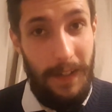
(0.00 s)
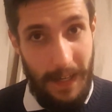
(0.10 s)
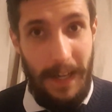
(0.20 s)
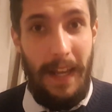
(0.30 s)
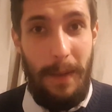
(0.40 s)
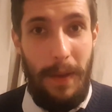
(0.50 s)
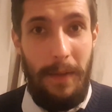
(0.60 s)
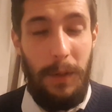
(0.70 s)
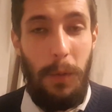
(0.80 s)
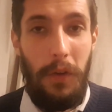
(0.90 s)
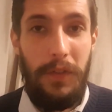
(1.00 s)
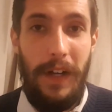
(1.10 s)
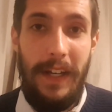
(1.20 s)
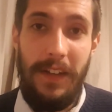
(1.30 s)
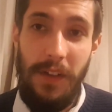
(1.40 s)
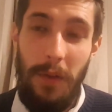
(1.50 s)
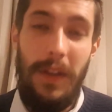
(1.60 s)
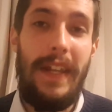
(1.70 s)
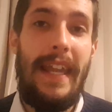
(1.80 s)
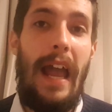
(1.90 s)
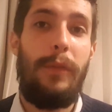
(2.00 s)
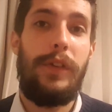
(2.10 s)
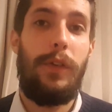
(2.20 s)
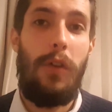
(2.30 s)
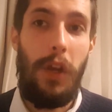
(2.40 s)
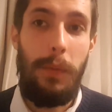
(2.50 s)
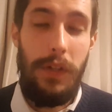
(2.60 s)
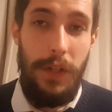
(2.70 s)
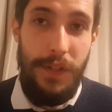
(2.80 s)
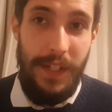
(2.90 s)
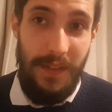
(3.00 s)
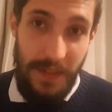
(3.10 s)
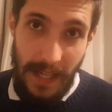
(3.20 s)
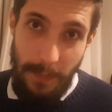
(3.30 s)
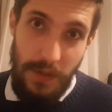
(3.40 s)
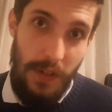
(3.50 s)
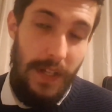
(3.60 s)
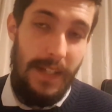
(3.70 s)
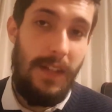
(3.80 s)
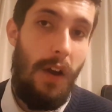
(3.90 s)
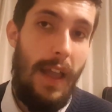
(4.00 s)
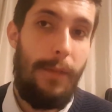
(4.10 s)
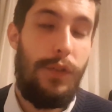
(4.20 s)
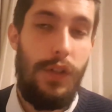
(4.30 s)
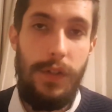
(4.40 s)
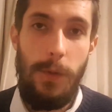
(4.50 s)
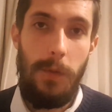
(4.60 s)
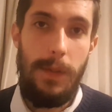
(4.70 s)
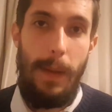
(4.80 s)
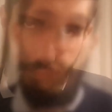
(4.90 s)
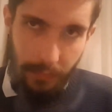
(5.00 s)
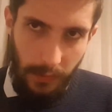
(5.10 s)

going to hit a bit of a quandary, because I'm going to counter your argument using the same studies that I have just talked about.